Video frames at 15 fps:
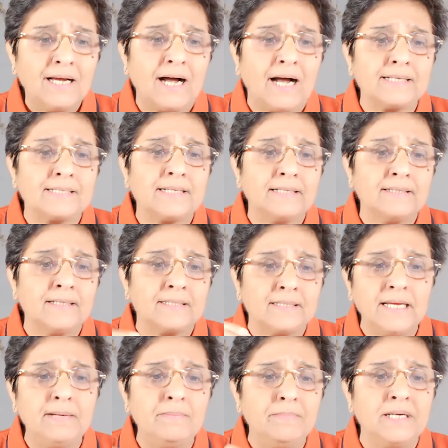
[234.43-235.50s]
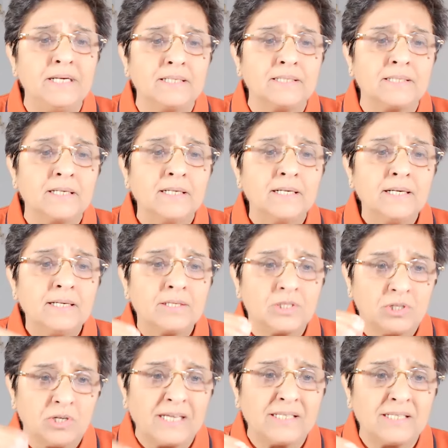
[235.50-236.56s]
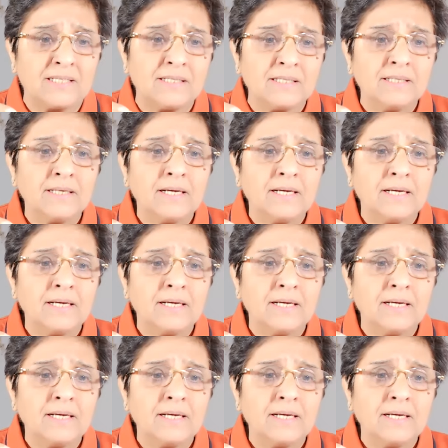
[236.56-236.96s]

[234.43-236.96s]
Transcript: I said, the T means trust,